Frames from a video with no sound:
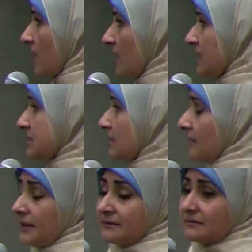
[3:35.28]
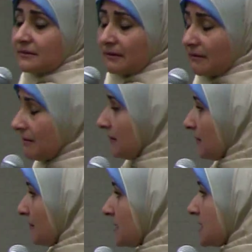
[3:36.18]
as a great
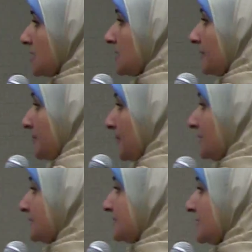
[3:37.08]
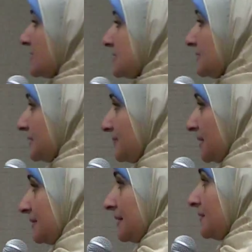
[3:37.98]
repellent, insect
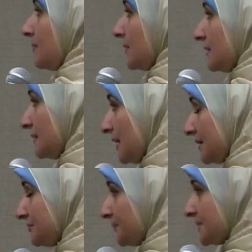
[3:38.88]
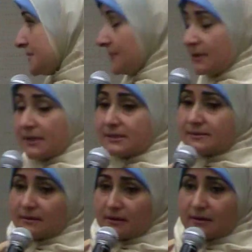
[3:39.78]
repellent, and the active principle is
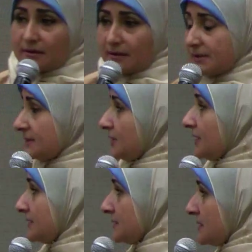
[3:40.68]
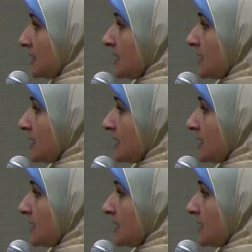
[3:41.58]
azadirachtin.